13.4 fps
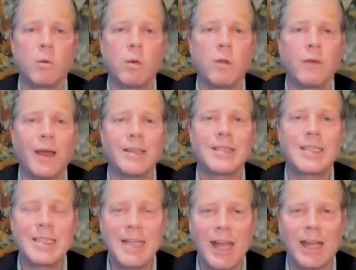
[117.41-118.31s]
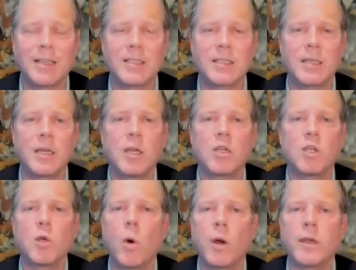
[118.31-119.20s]
we've had 6
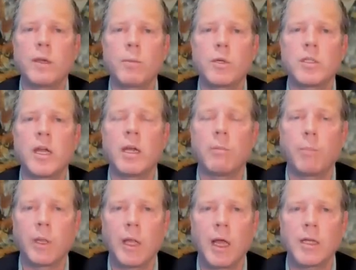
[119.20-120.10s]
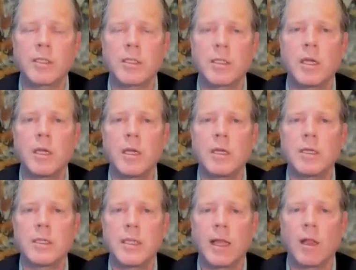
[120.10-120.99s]
20% plus
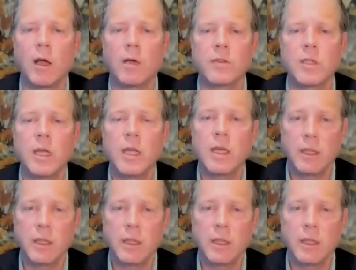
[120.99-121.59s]
sell-offs.